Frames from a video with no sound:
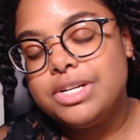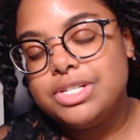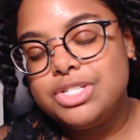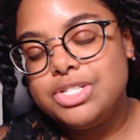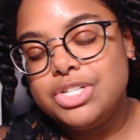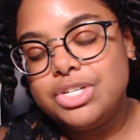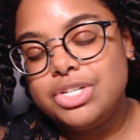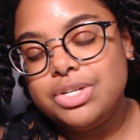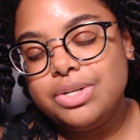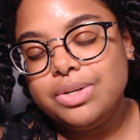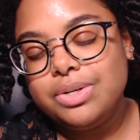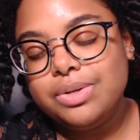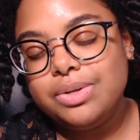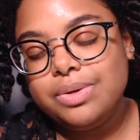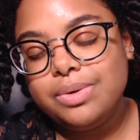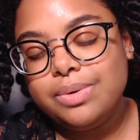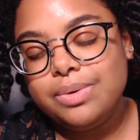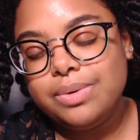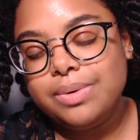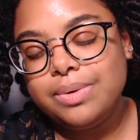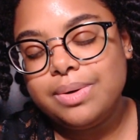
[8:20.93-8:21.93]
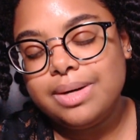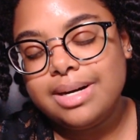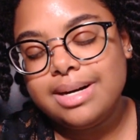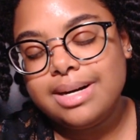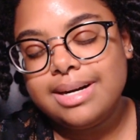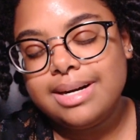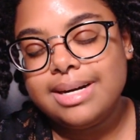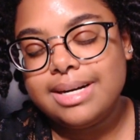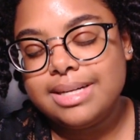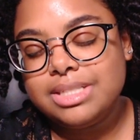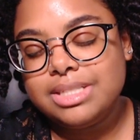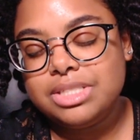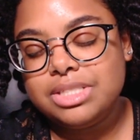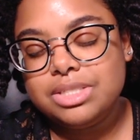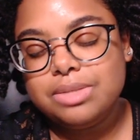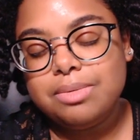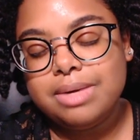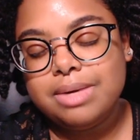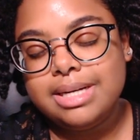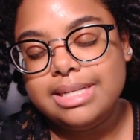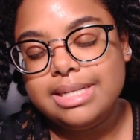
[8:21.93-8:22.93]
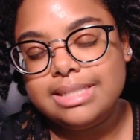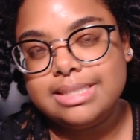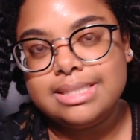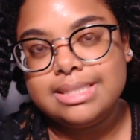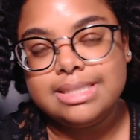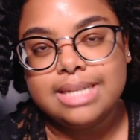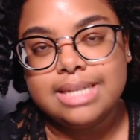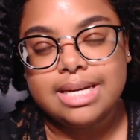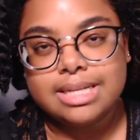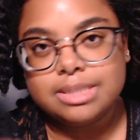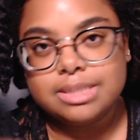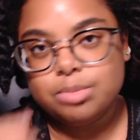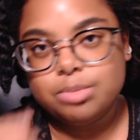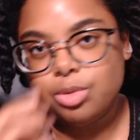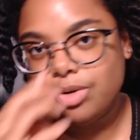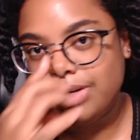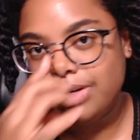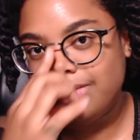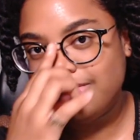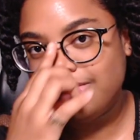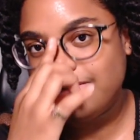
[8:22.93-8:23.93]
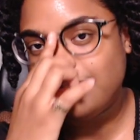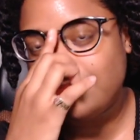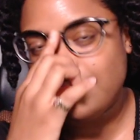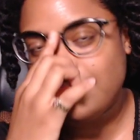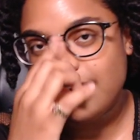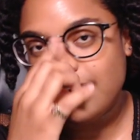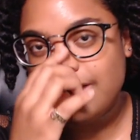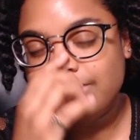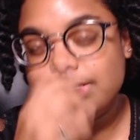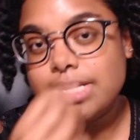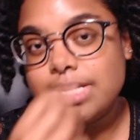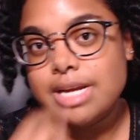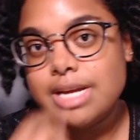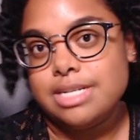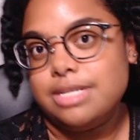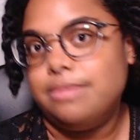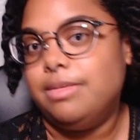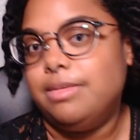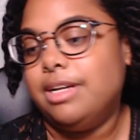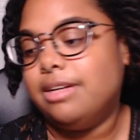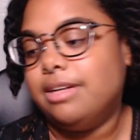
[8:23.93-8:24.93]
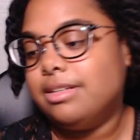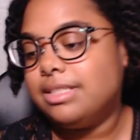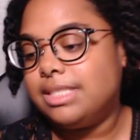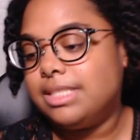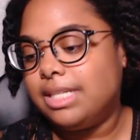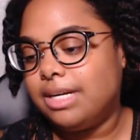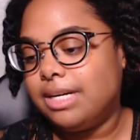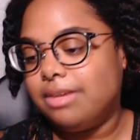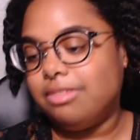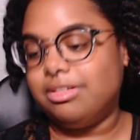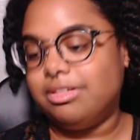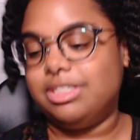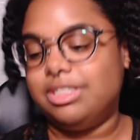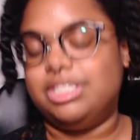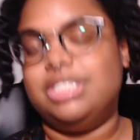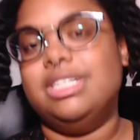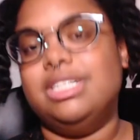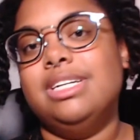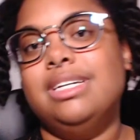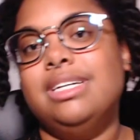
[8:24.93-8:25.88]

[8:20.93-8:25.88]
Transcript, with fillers: to uh, 26.5 centimeters here, which